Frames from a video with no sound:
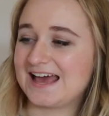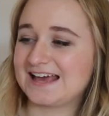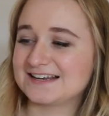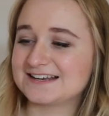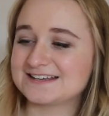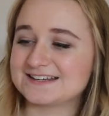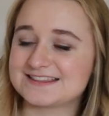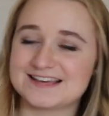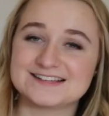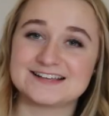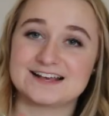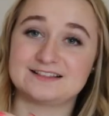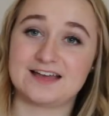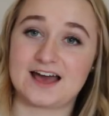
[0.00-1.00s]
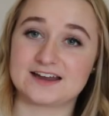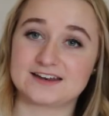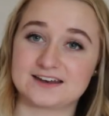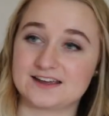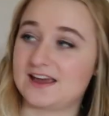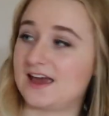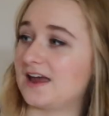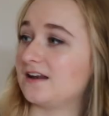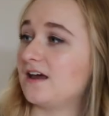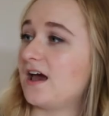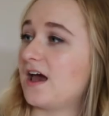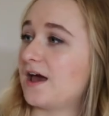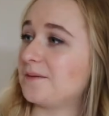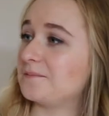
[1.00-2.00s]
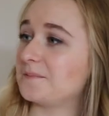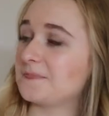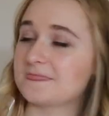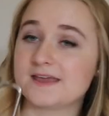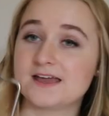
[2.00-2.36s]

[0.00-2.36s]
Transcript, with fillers: and things like that. Again, um,